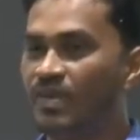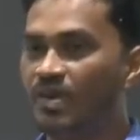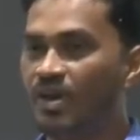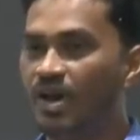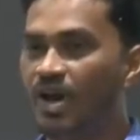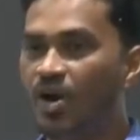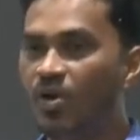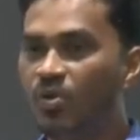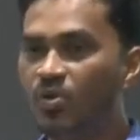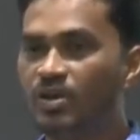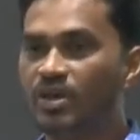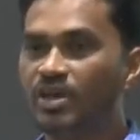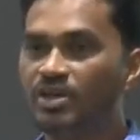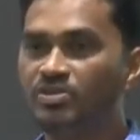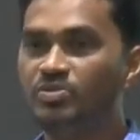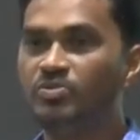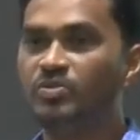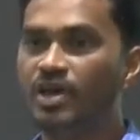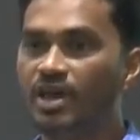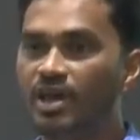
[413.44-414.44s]
How can
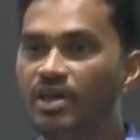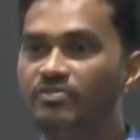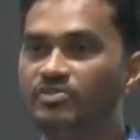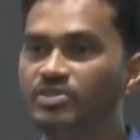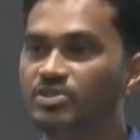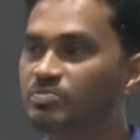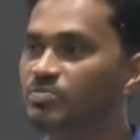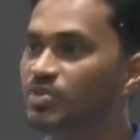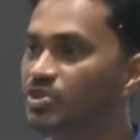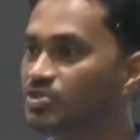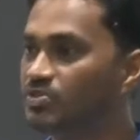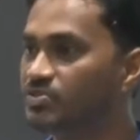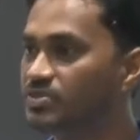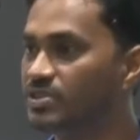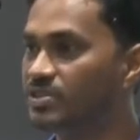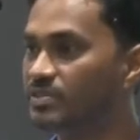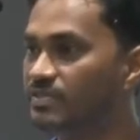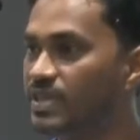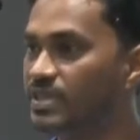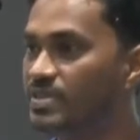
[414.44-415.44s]
you have this much of
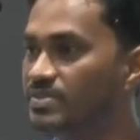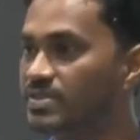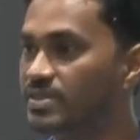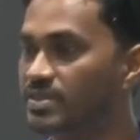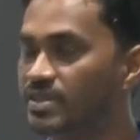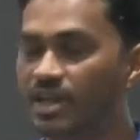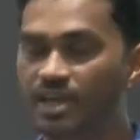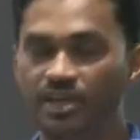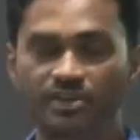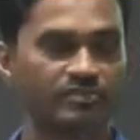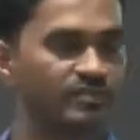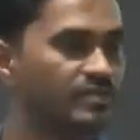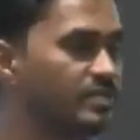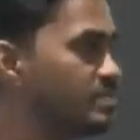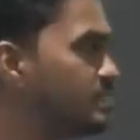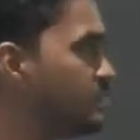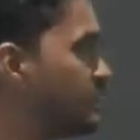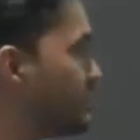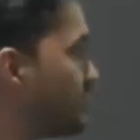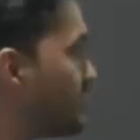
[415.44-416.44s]
surveillance in life?
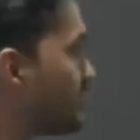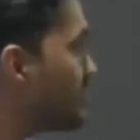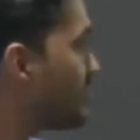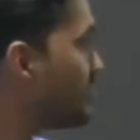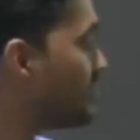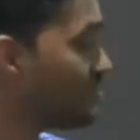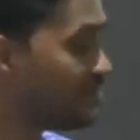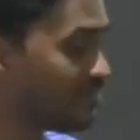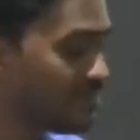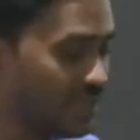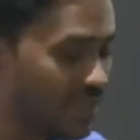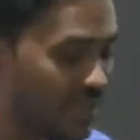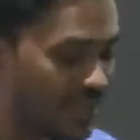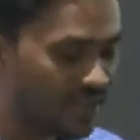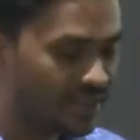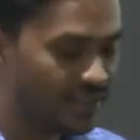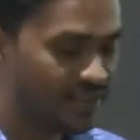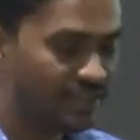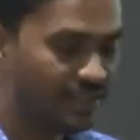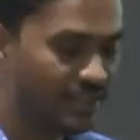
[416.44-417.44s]

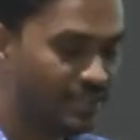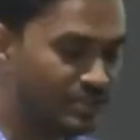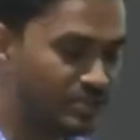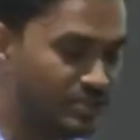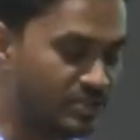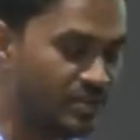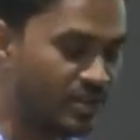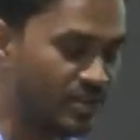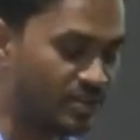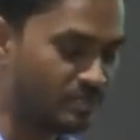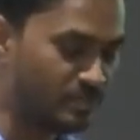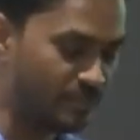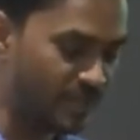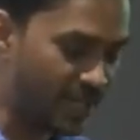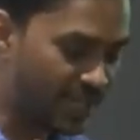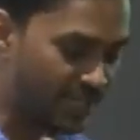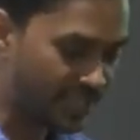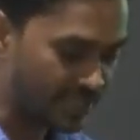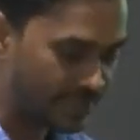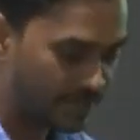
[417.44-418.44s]
And it got
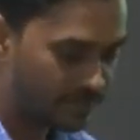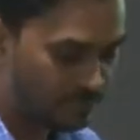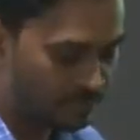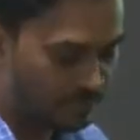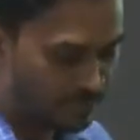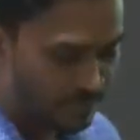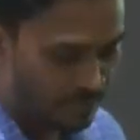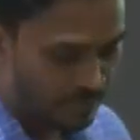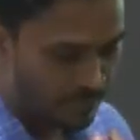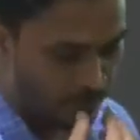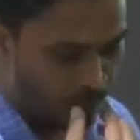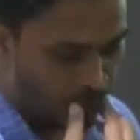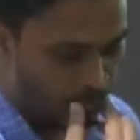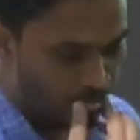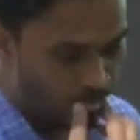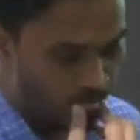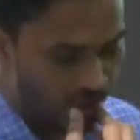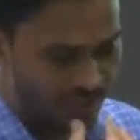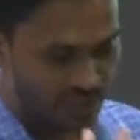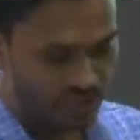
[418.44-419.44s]
better
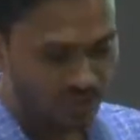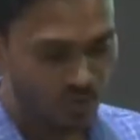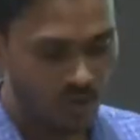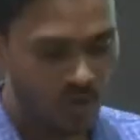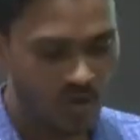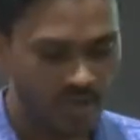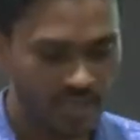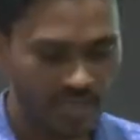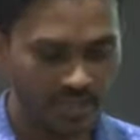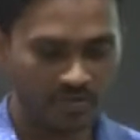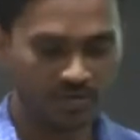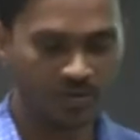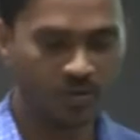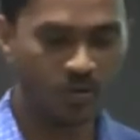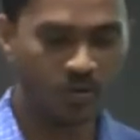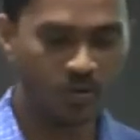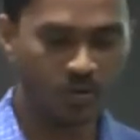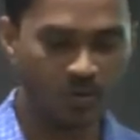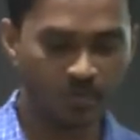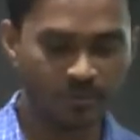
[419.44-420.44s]
that you walk into the
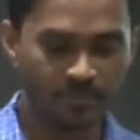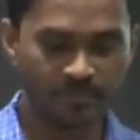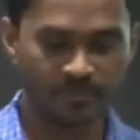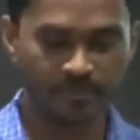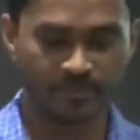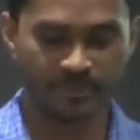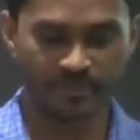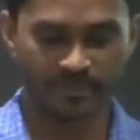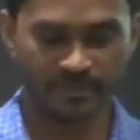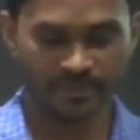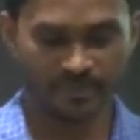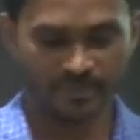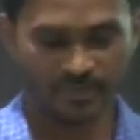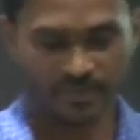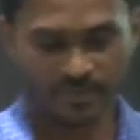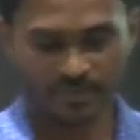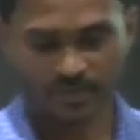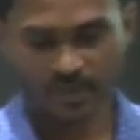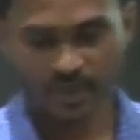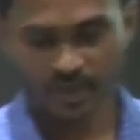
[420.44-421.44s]
home
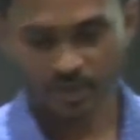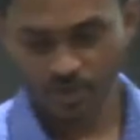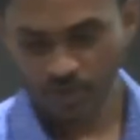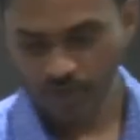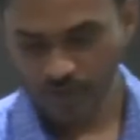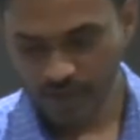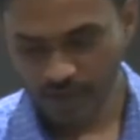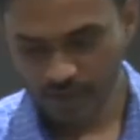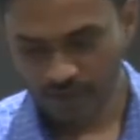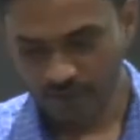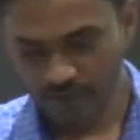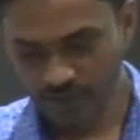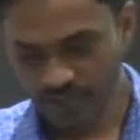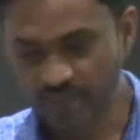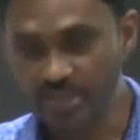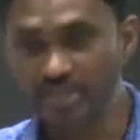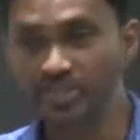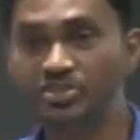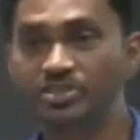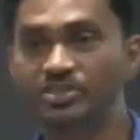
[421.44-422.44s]
and you have a
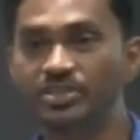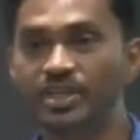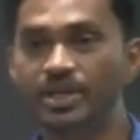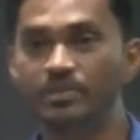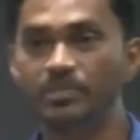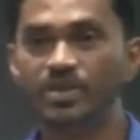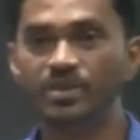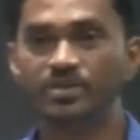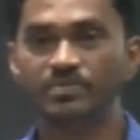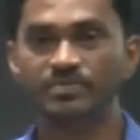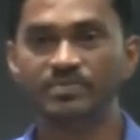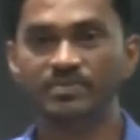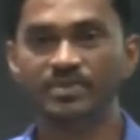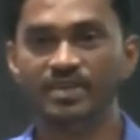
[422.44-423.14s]
kitchen table.